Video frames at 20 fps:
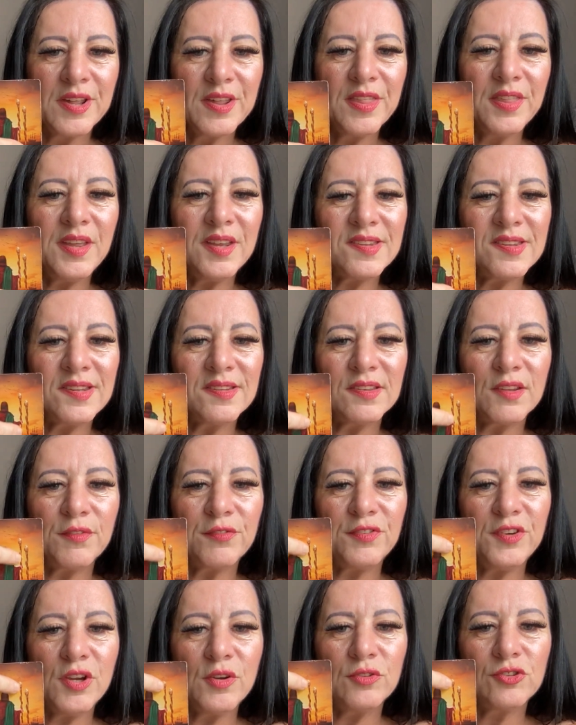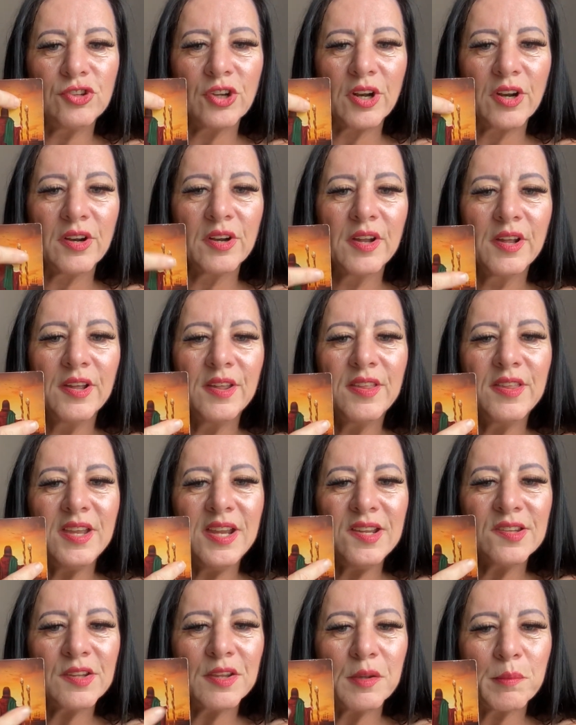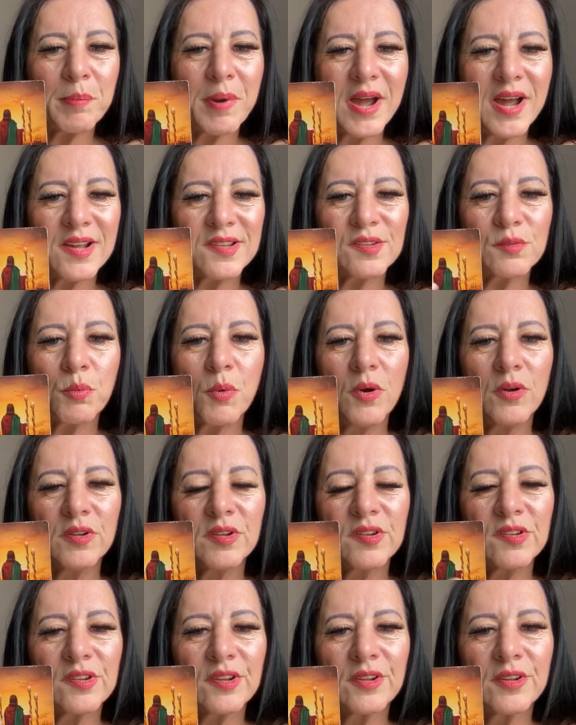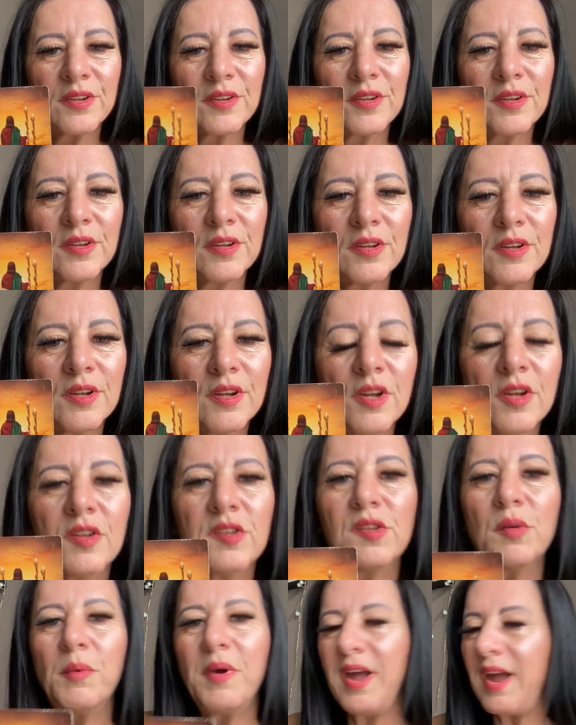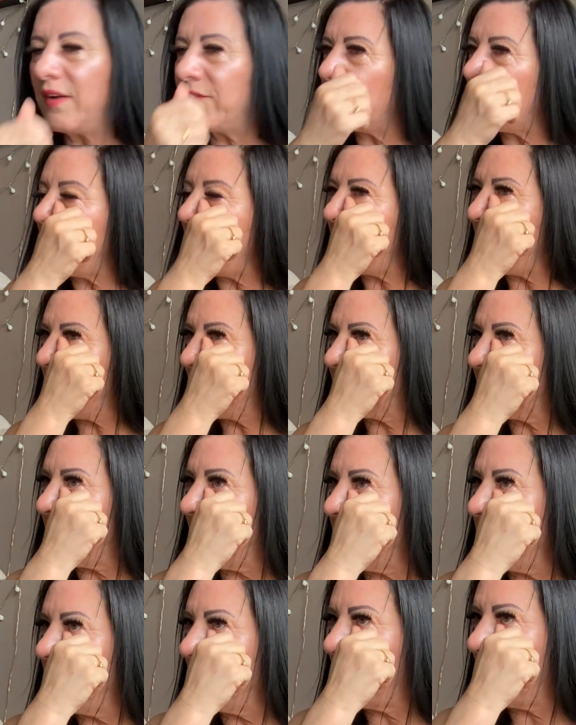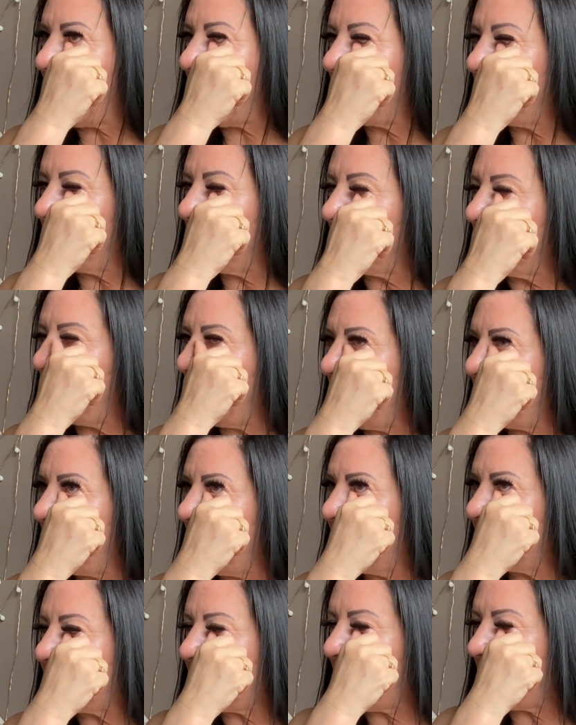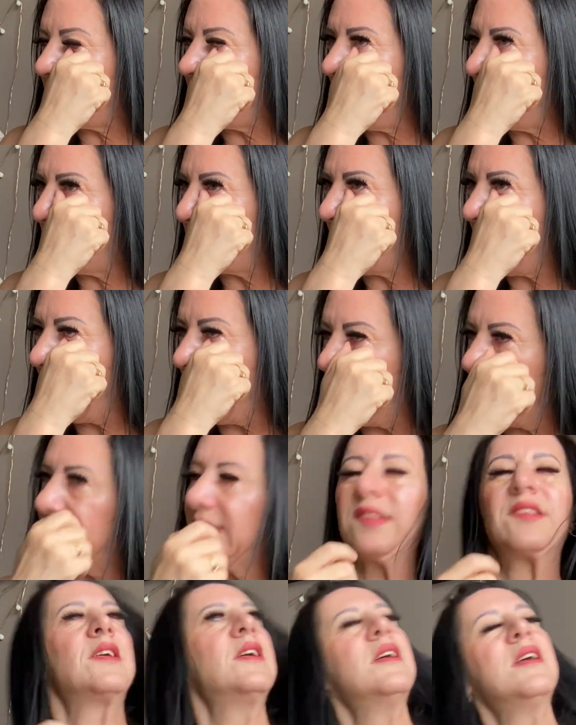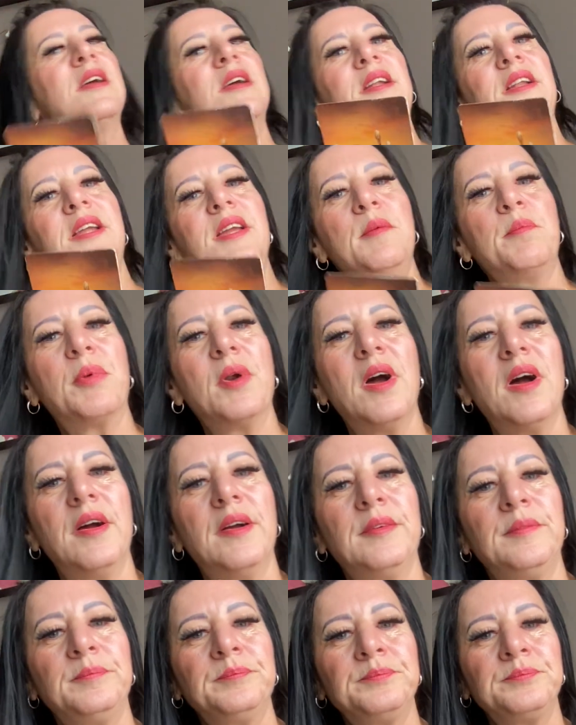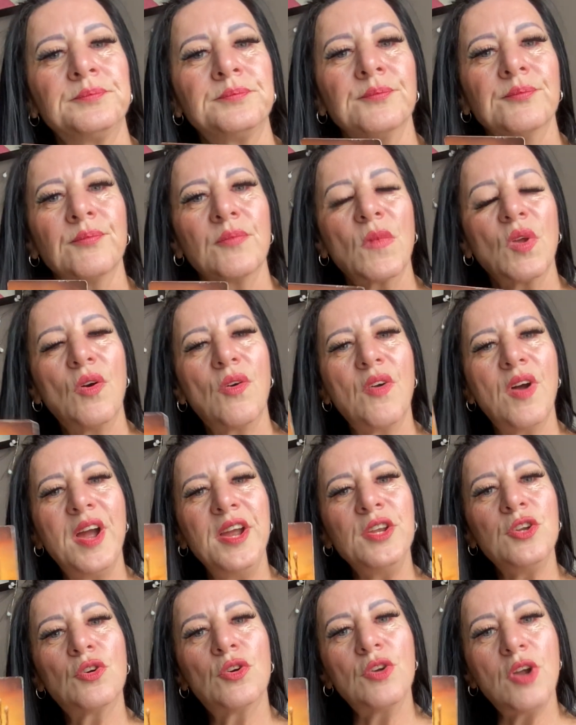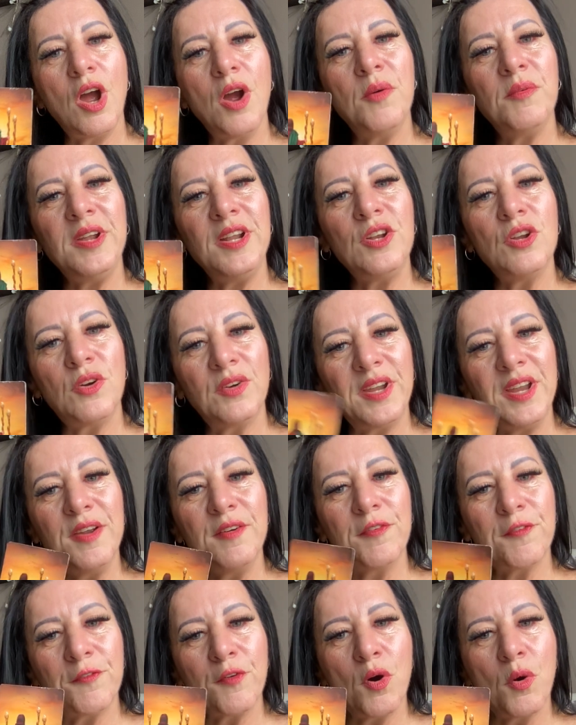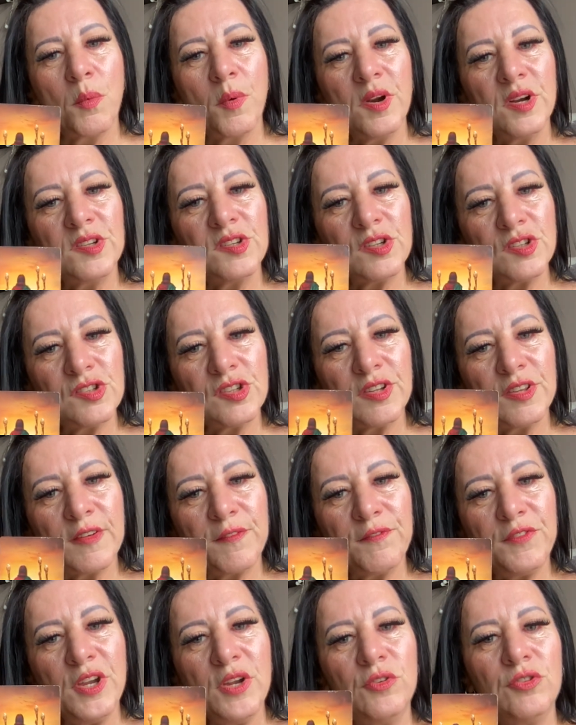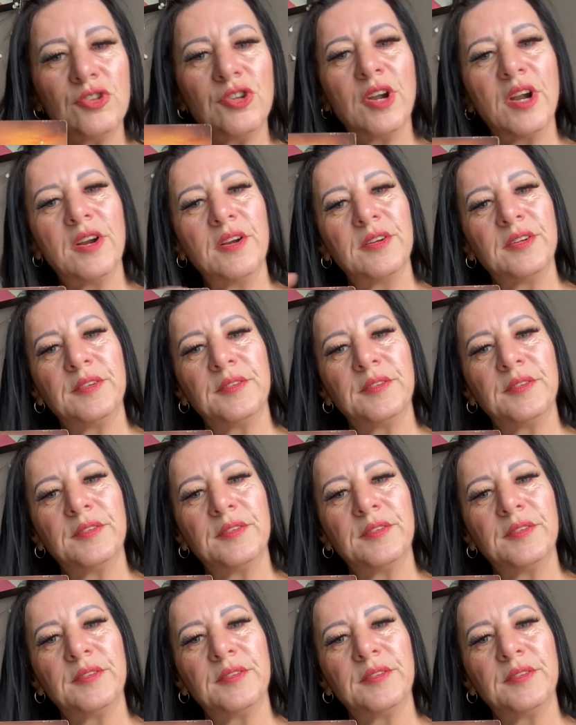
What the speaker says: This is the future. These are the past ones. So whatever it is that you left, you're leaving stuff in the past, Libra. All right, you're only looking forward to the future.